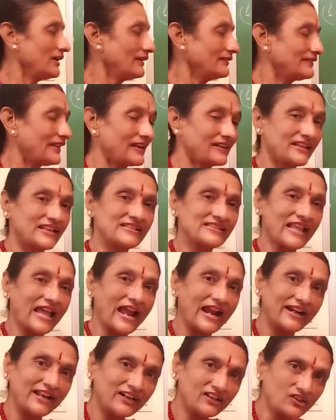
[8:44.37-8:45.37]
that is
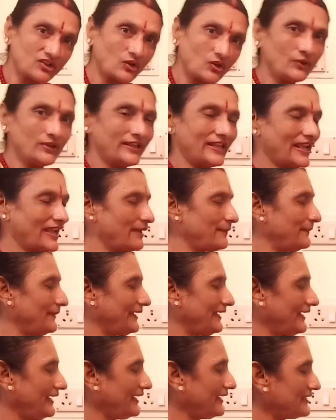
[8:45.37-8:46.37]
added to A
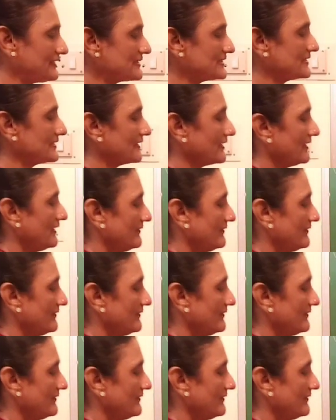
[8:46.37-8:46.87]
means